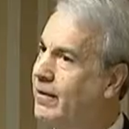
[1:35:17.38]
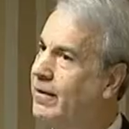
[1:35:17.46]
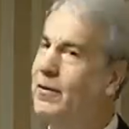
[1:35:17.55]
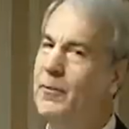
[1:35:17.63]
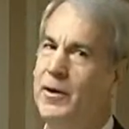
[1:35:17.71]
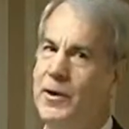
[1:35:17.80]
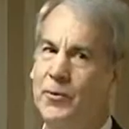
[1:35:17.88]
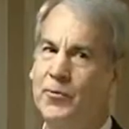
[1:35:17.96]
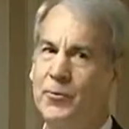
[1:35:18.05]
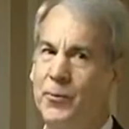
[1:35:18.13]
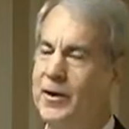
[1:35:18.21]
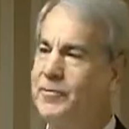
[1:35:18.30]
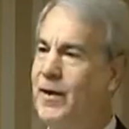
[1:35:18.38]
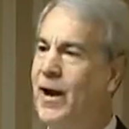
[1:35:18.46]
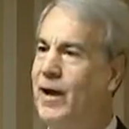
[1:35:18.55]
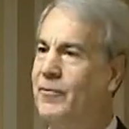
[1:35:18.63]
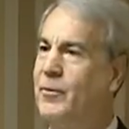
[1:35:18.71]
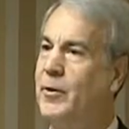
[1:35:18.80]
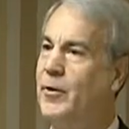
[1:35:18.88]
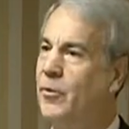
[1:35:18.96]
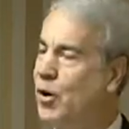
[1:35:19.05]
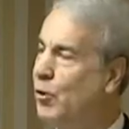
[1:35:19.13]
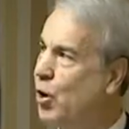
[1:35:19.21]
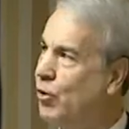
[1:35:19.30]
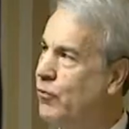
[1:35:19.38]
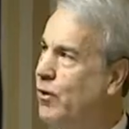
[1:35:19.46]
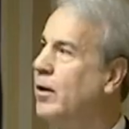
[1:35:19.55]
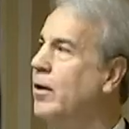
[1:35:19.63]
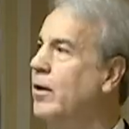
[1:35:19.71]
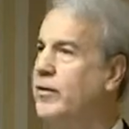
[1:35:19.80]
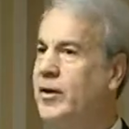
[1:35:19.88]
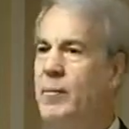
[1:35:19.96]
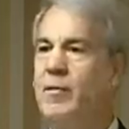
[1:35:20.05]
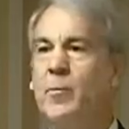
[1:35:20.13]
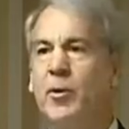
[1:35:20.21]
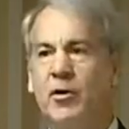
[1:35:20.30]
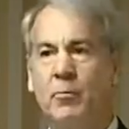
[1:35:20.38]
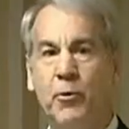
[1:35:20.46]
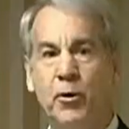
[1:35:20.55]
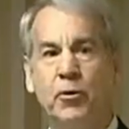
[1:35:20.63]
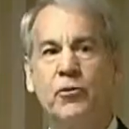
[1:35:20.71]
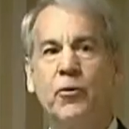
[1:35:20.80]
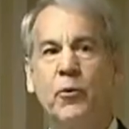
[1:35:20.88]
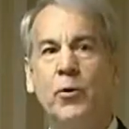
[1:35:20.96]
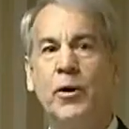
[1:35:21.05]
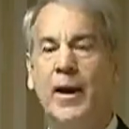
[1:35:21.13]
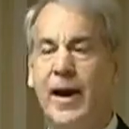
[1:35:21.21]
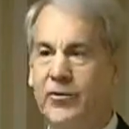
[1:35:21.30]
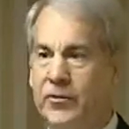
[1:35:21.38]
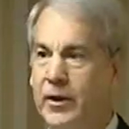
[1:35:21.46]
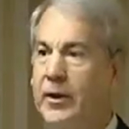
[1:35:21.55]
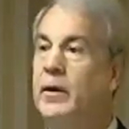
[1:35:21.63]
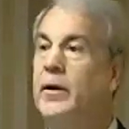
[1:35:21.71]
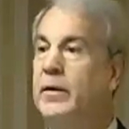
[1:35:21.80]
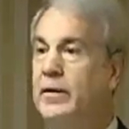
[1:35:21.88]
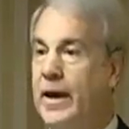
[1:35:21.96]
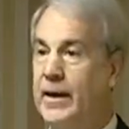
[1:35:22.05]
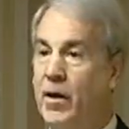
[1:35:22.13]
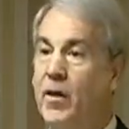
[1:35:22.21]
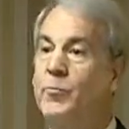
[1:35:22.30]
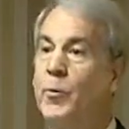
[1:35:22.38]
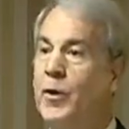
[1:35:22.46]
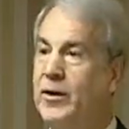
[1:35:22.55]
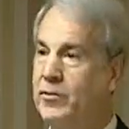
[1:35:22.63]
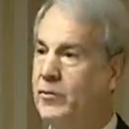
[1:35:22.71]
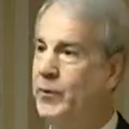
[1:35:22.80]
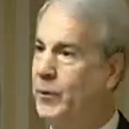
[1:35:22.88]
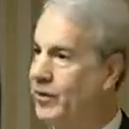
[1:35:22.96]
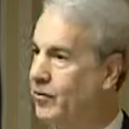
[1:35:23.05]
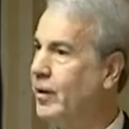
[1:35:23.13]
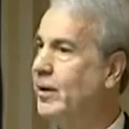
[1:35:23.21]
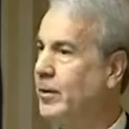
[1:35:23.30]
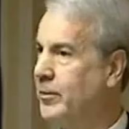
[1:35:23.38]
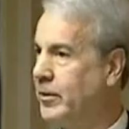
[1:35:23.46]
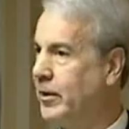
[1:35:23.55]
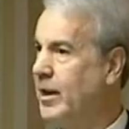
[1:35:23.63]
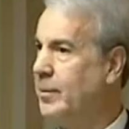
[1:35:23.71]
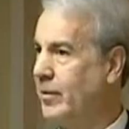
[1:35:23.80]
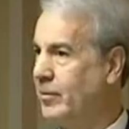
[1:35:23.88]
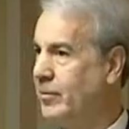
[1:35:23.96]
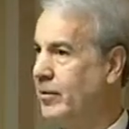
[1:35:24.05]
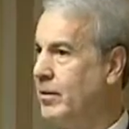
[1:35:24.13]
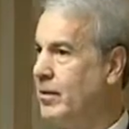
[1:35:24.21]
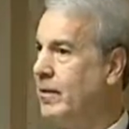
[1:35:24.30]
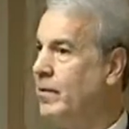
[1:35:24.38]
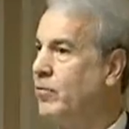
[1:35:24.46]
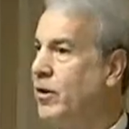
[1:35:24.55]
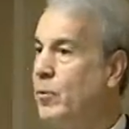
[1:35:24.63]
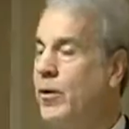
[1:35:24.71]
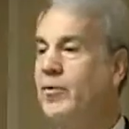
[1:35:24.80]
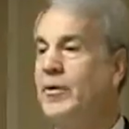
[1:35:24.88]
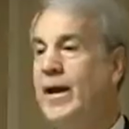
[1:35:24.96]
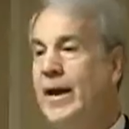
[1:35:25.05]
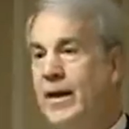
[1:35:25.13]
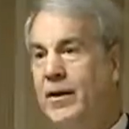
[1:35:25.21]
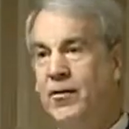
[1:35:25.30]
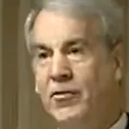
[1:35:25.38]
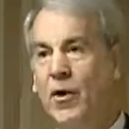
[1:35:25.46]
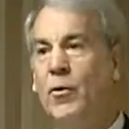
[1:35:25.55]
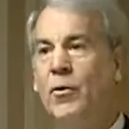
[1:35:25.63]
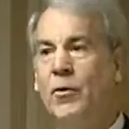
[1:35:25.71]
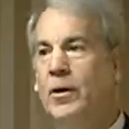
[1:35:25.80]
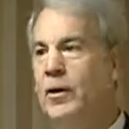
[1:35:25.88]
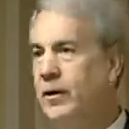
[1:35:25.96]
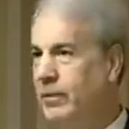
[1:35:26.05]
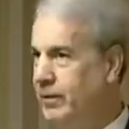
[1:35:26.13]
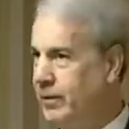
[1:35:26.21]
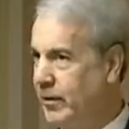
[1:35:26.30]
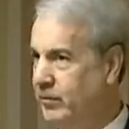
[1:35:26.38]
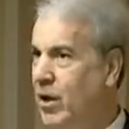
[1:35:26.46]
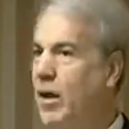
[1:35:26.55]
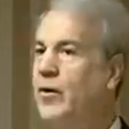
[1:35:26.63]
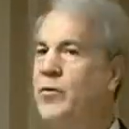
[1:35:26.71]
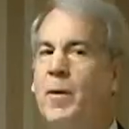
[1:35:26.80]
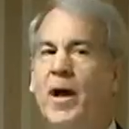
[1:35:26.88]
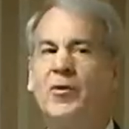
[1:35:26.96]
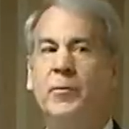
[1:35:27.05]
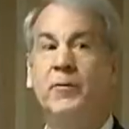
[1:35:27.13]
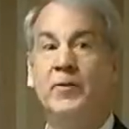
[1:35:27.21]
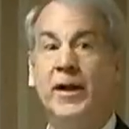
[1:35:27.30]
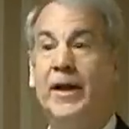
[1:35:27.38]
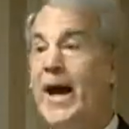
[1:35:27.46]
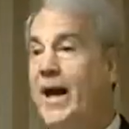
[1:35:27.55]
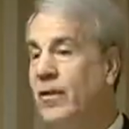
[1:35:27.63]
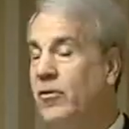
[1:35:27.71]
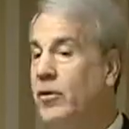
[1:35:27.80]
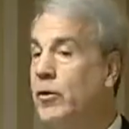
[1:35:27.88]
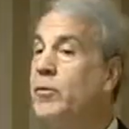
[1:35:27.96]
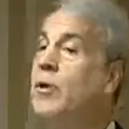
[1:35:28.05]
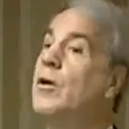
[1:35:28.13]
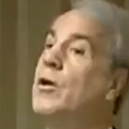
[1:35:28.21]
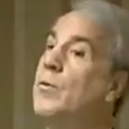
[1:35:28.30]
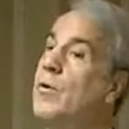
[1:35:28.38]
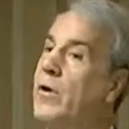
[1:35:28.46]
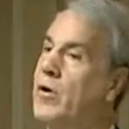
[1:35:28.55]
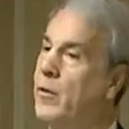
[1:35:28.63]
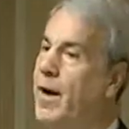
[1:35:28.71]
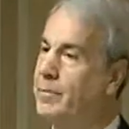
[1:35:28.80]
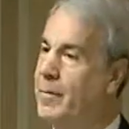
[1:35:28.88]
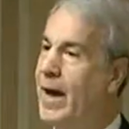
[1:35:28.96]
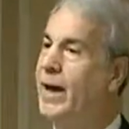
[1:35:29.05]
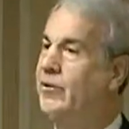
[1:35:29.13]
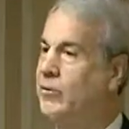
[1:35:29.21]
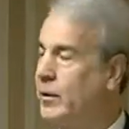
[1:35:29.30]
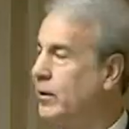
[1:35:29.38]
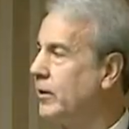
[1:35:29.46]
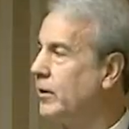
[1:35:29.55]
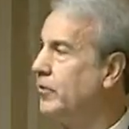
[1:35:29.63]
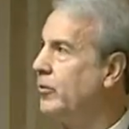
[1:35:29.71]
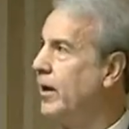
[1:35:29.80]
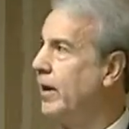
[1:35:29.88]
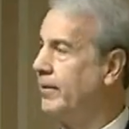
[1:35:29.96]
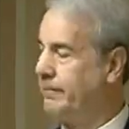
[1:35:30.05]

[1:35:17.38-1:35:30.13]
We use 25, so we don't go over. Some of them are computer scored and actually take off points if you exceed limits. So you want to stay in the zone as long as possible. If you get out of the zone, you want to correct back as quickly as you can.